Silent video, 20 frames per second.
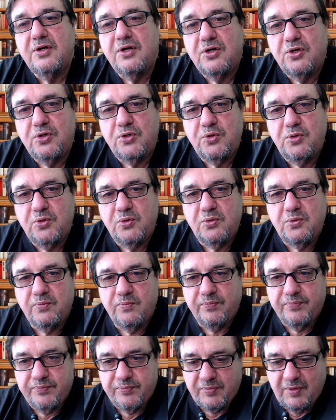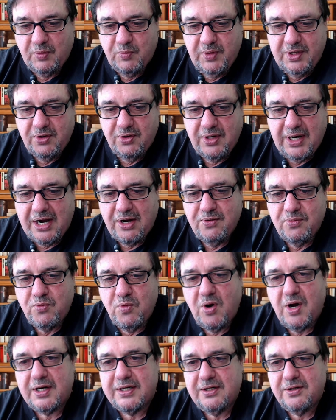who, we were out
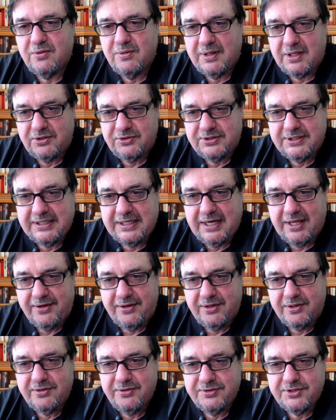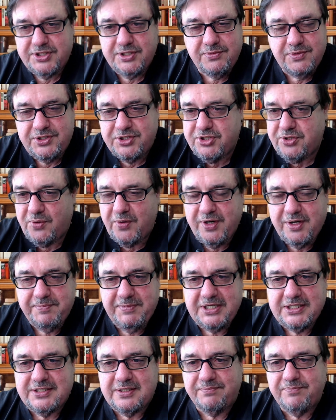walking around together. She was showing
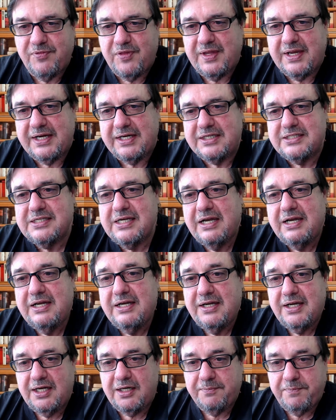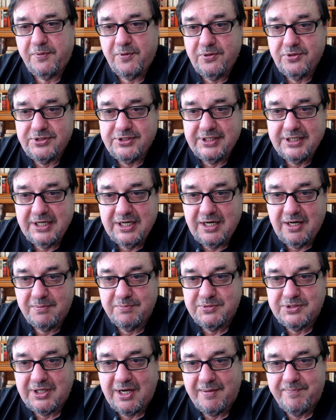me some things, and a person
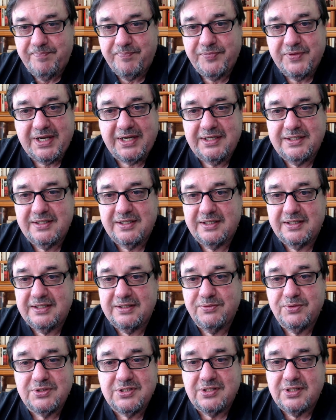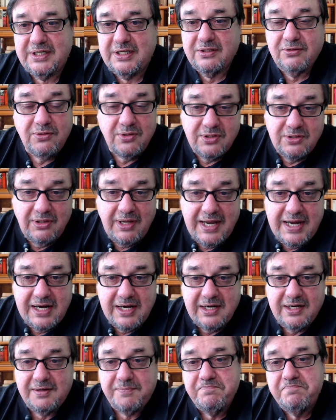comes up, and it looked
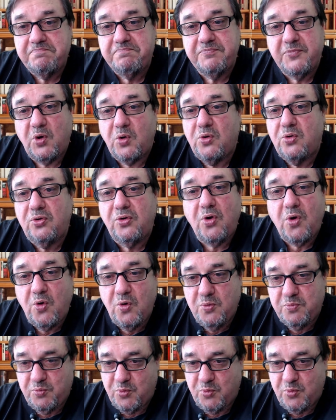like Old Home